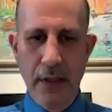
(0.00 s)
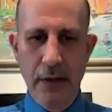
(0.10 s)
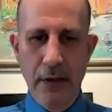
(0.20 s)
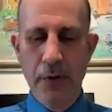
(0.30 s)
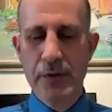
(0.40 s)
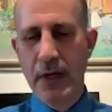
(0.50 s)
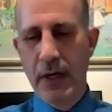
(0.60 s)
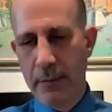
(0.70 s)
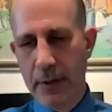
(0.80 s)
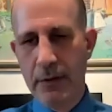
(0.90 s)
The most
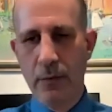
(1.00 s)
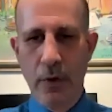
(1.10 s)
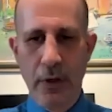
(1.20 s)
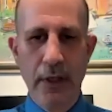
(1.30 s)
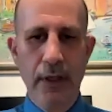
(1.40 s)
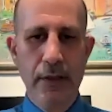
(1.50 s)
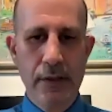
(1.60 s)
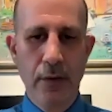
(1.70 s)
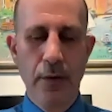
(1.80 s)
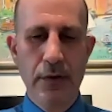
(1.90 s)
common one is
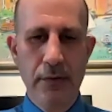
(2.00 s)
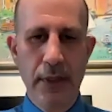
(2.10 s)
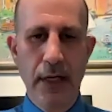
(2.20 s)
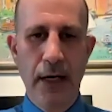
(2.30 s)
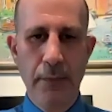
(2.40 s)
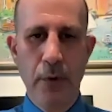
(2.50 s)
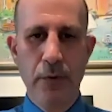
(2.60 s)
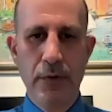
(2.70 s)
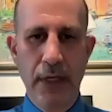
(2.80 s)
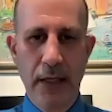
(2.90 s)
going to be
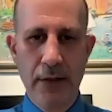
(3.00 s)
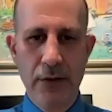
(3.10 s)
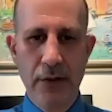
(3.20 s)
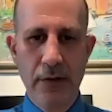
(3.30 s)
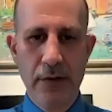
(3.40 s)
hypotension.